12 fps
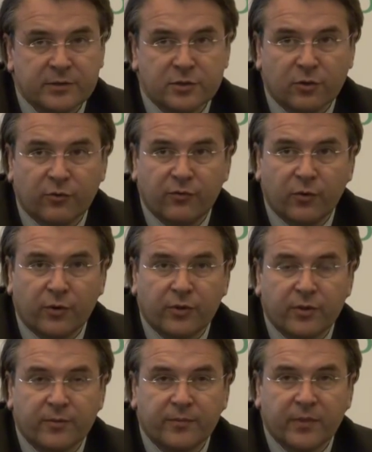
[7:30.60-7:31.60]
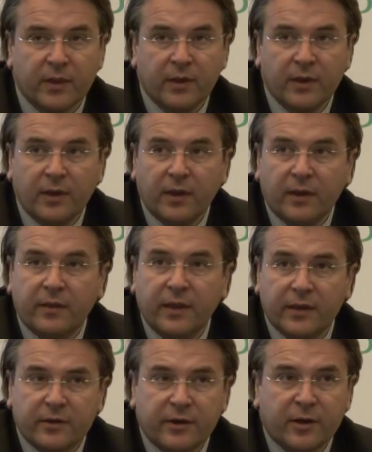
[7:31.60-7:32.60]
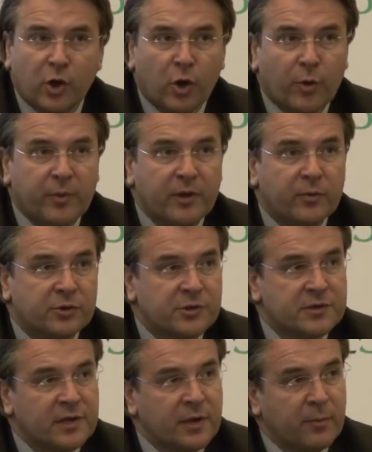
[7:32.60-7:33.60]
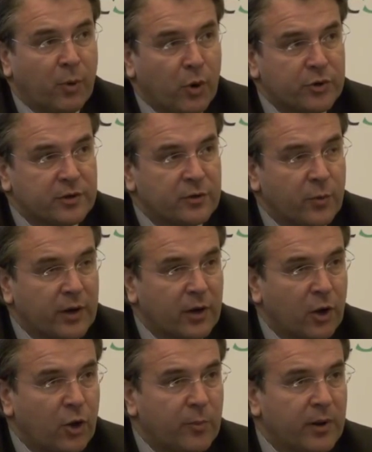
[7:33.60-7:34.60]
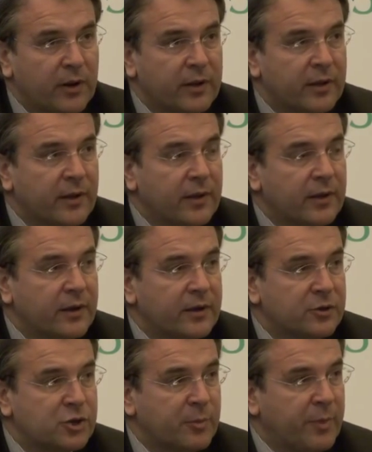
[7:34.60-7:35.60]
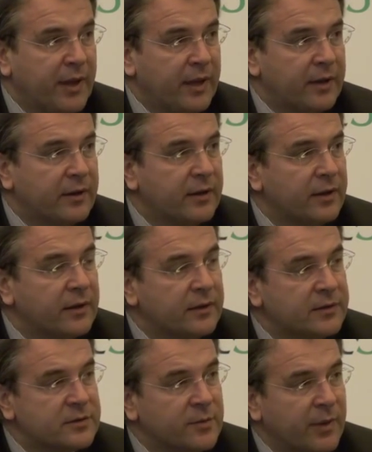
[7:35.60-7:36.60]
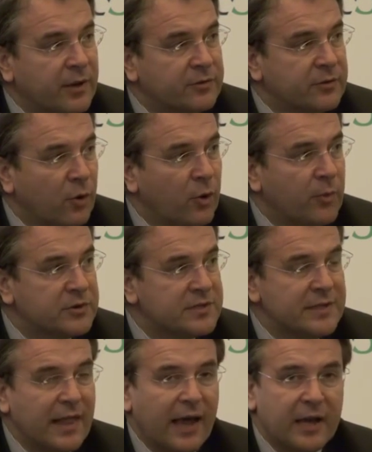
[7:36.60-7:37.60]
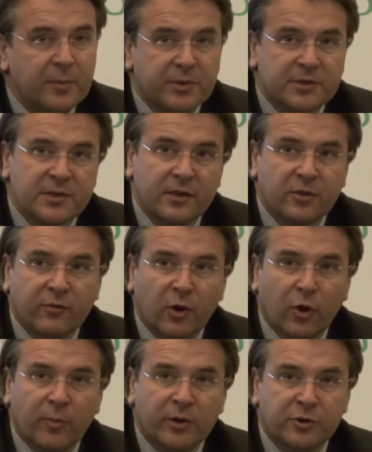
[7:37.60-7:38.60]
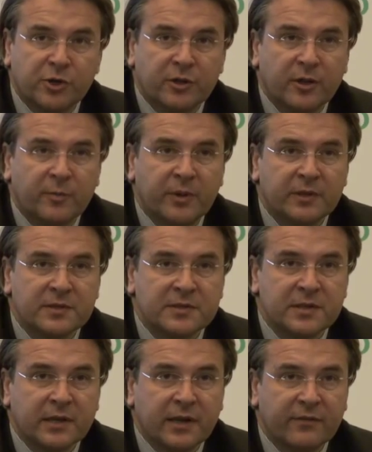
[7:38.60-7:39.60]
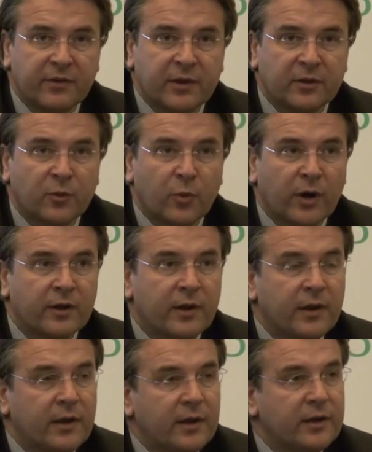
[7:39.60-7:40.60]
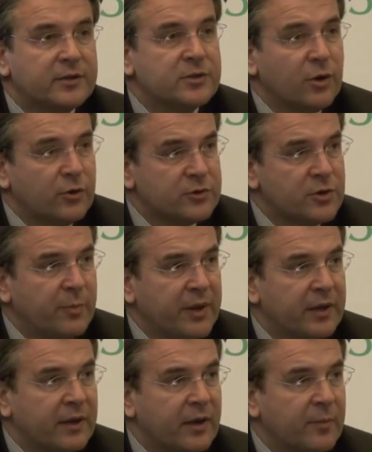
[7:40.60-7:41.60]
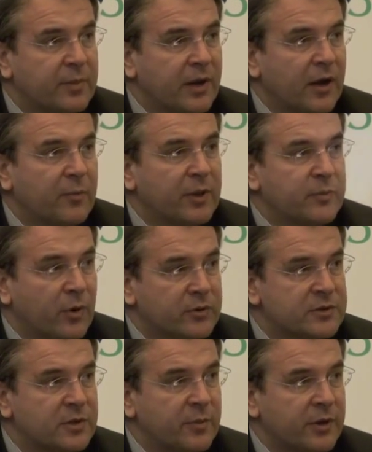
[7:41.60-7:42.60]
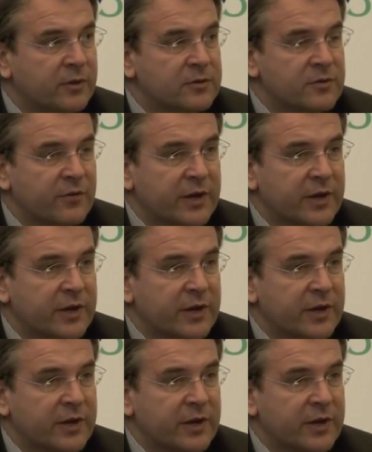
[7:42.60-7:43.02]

and so forth. The other economy, which is an important one globally, uh, Japan, uh, it's about almost 9% of global GDP. It's a significant one. It's also picking up now, but mostly because of